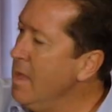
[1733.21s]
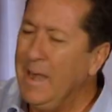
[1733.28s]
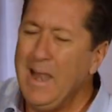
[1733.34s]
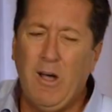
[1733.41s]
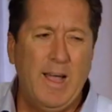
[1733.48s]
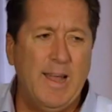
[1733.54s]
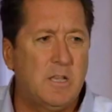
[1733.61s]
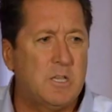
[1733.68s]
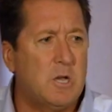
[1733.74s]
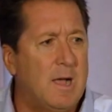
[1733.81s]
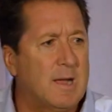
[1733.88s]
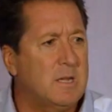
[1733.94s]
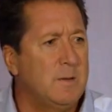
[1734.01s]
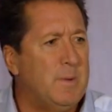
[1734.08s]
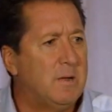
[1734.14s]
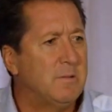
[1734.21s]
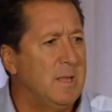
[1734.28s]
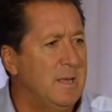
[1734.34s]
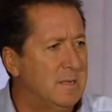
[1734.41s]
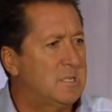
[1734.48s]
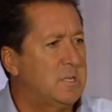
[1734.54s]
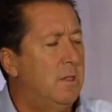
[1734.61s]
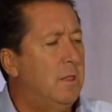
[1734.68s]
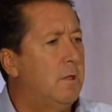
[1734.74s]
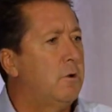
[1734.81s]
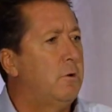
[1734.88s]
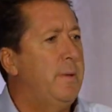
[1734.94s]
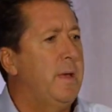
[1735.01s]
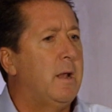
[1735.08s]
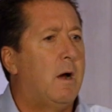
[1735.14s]
Now, I talked about this a
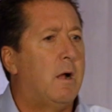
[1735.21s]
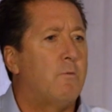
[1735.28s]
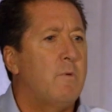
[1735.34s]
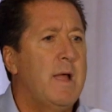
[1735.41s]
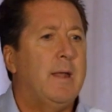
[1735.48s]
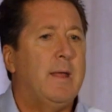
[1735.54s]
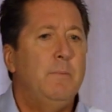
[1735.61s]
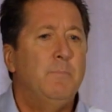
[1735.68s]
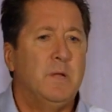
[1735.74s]
little bit already,